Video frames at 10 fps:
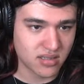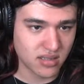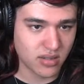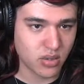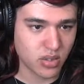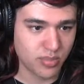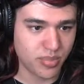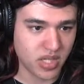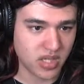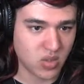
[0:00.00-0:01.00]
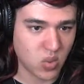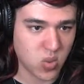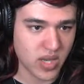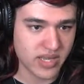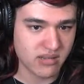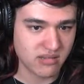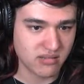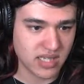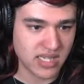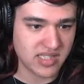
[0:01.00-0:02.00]
I recall it being quite
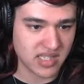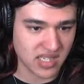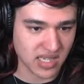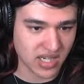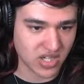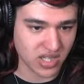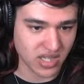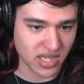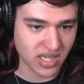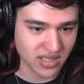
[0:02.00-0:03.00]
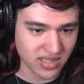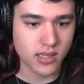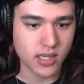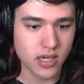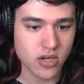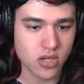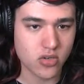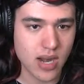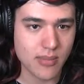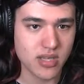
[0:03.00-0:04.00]
easy, actually. Can I not
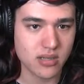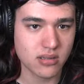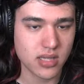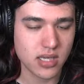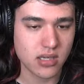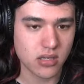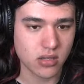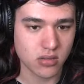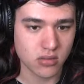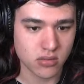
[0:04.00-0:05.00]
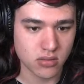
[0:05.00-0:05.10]
grab it? Thank you.